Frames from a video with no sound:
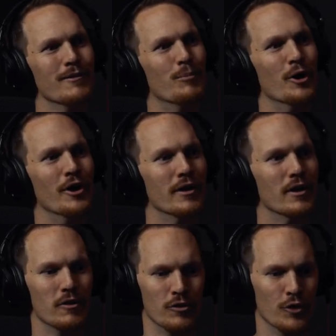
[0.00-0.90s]
but
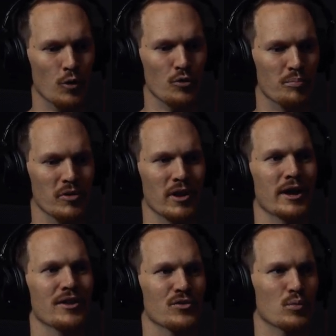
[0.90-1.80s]
those
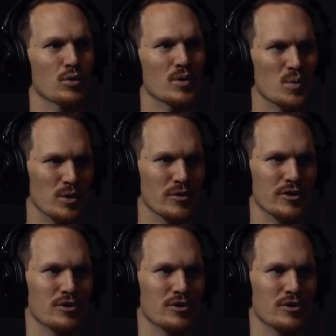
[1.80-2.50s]
blends work really